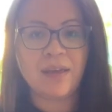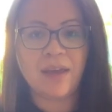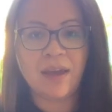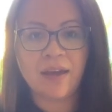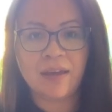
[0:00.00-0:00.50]

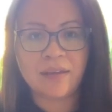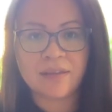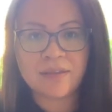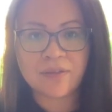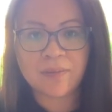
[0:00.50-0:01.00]
and
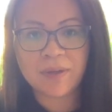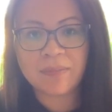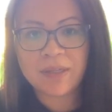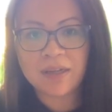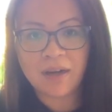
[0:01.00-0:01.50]
so I'm going
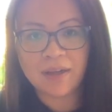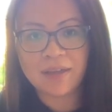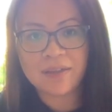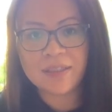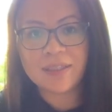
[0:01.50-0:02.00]
to be
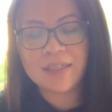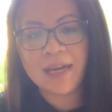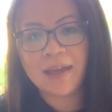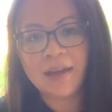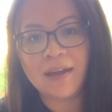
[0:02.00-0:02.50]
talking
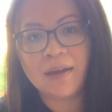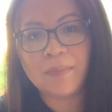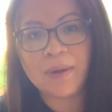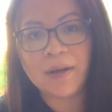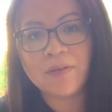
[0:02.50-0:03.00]
today
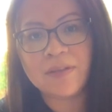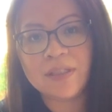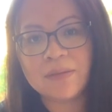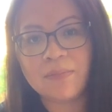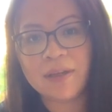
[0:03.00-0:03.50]
about
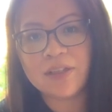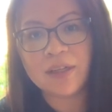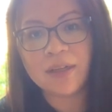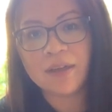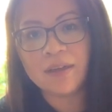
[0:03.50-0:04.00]
smudging.